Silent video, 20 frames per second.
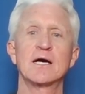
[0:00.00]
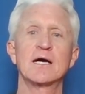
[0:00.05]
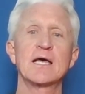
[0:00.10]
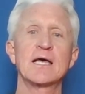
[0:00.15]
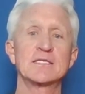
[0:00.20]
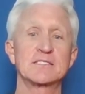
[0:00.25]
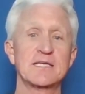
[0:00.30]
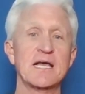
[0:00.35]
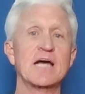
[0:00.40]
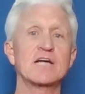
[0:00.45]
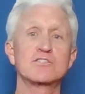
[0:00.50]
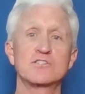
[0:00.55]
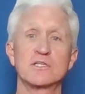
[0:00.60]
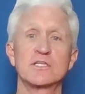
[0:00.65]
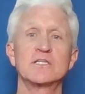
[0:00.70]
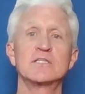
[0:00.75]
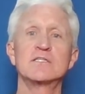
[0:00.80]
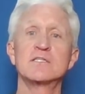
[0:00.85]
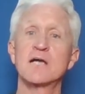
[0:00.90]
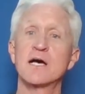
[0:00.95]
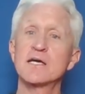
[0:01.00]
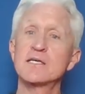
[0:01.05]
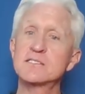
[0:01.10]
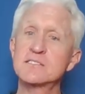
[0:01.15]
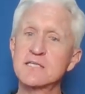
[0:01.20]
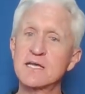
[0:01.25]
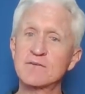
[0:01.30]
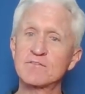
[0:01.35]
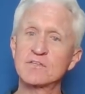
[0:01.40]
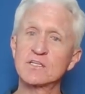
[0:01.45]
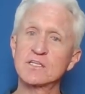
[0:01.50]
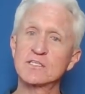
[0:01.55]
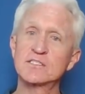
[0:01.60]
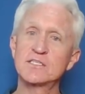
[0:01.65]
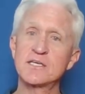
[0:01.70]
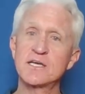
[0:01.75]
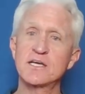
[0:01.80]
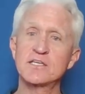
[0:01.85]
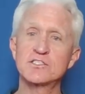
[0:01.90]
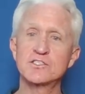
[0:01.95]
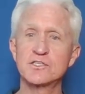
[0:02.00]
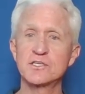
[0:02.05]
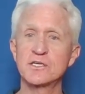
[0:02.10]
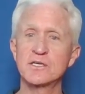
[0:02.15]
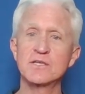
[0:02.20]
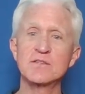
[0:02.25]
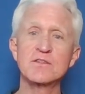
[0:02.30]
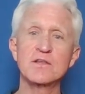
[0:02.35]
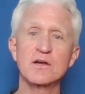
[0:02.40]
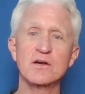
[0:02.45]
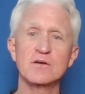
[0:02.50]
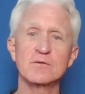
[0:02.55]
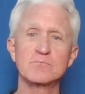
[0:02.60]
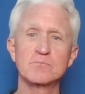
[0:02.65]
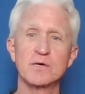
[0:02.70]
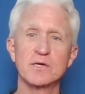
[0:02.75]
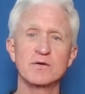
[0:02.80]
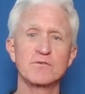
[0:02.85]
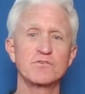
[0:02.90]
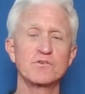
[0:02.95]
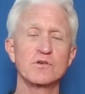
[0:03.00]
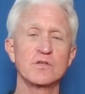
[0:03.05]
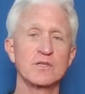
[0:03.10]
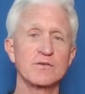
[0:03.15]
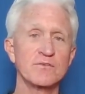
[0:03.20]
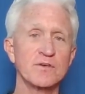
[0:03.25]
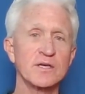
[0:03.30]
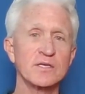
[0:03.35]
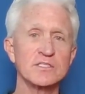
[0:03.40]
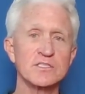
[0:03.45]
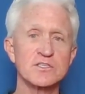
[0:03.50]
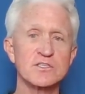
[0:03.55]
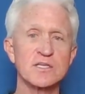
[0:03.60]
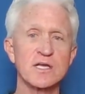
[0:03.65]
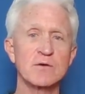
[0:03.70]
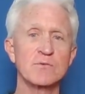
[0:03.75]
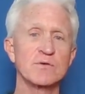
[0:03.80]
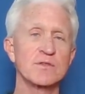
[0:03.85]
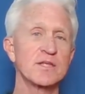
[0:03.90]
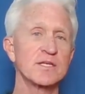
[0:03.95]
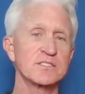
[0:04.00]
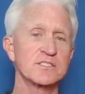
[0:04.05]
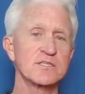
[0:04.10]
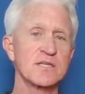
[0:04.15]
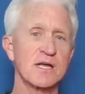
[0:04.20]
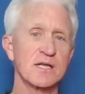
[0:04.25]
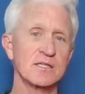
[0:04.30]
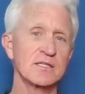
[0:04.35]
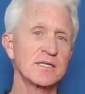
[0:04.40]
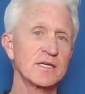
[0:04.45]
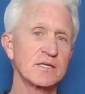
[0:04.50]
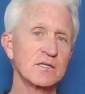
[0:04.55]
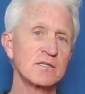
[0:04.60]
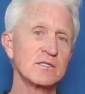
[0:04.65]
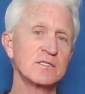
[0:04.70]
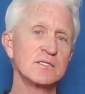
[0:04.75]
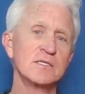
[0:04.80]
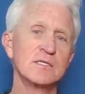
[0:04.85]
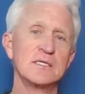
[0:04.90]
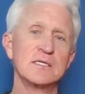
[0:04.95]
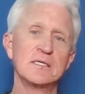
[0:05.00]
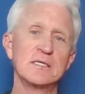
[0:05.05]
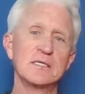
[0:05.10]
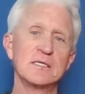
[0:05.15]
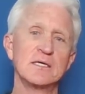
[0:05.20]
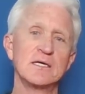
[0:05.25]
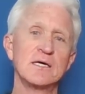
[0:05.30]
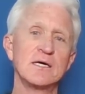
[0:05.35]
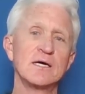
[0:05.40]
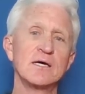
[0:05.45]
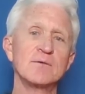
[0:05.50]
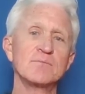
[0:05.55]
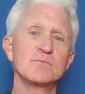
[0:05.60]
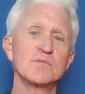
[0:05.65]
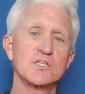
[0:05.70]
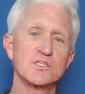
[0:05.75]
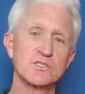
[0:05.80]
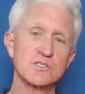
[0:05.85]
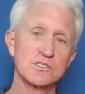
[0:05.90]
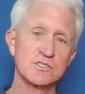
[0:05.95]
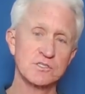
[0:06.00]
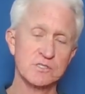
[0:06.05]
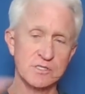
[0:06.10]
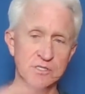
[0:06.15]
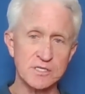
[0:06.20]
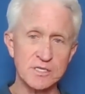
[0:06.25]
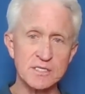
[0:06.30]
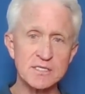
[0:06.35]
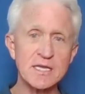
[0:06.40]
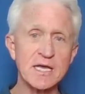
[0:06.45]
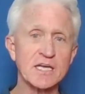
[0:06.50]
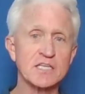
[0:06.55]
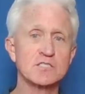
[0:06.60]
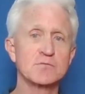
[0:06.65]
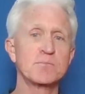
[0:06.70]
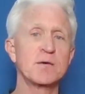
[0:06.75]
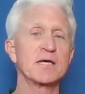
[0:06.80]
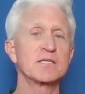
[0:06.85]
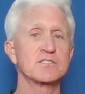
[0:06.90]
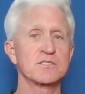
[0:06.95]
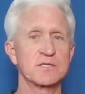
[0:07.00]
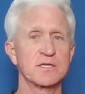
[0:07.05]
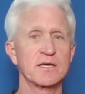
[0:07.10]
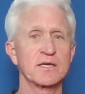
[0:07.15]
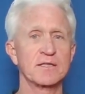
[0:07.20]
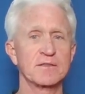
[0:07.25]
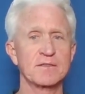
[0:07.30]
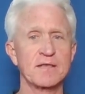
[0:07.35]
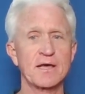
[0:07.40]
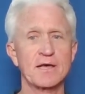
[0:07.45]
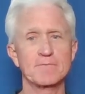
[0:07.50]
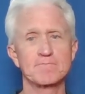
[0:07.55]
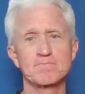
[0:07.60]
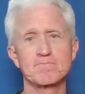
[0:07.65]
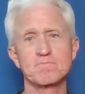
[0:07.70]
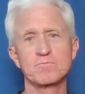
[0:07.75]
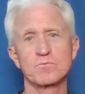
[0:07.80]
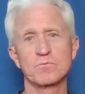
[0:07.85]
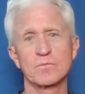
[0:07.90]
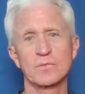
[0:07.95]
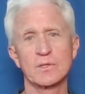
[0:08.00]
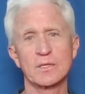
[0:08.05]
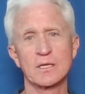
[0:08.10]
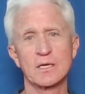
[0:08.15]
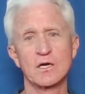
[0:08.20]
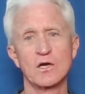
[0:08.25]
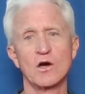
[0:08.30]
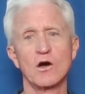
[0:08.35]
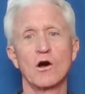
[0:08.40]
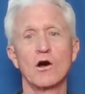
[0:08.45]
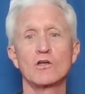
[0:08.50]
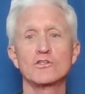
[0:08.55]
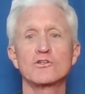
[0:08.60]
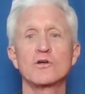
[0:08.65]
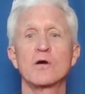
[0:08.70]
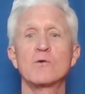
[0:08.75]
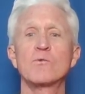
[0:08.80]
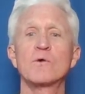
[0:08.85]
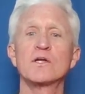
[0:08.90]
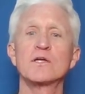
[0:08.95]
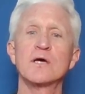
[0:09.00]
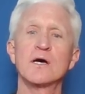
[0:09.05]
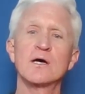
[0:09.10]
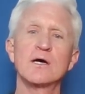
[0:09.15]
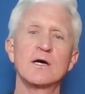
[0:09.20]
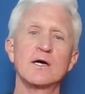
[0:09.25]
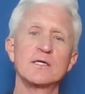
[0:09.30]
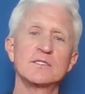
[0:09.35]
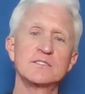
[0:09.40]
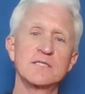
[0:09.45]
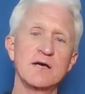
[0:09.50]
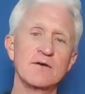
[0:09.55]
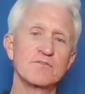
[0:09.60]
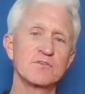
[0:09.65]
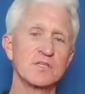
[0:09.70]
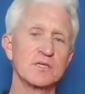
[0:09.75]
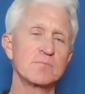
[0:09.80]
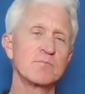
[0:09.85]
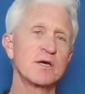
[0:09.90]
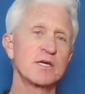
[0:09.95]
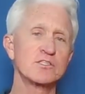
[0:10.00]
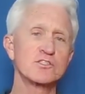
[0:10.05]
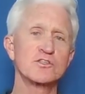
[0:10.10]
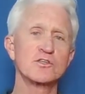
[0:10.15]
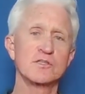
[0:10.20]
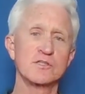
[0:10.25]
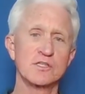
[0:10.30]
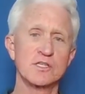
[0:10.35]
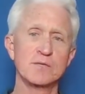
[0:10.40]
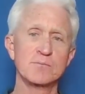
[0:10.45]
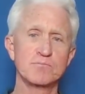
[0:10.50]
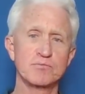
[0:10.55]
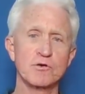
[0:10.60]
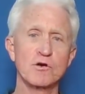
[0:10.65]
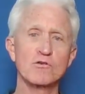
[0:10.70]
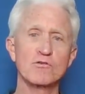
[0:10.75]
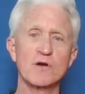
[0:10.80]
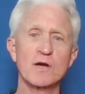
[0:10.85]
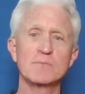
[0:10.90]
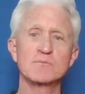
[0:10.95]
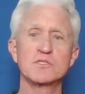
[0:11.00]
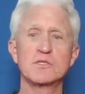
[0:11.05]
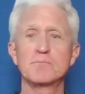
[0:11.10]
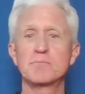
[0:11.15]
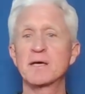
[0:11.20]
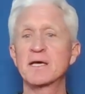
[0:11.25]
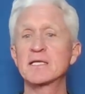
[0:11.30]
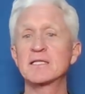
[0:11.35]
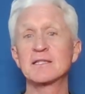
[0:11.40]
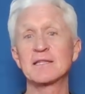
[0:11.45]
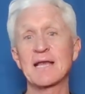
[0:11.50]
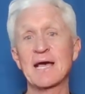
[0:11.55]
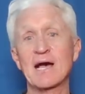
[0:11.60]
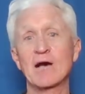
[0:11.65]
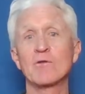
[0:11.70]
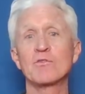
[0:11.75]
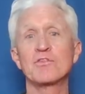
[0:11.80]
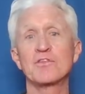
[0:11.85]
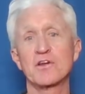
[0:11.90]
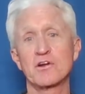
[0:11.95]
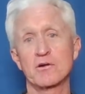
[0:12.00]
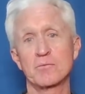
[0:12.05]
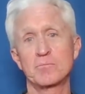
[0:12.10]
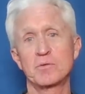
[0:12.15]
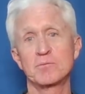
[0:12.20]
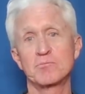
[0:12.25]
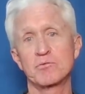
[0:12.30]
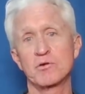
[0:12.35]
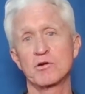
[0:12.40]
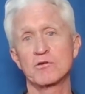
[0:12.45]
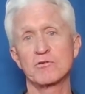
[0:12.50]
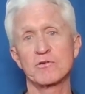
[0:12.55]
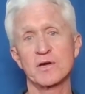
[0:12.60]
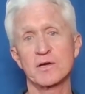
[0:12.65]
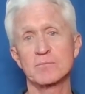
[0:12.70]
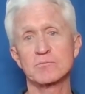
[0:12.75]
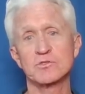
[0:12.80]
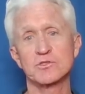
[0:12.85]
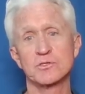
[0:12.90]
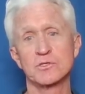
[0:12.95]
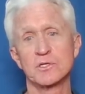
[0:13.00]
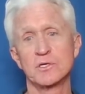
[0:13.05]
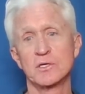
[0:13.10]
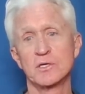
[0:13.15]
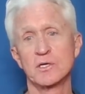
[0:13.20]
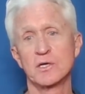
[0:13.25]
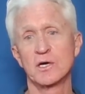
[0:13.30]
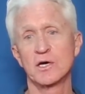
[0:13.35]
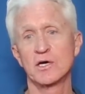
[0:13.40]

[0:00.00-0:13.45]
Uh, it's actually nice to have a little THC in there, but if you're living in a state where that's not legal, um, this is the next best thing at that. Also, I want to uh, definitely mention the programs, the Big and Loud therapy programs.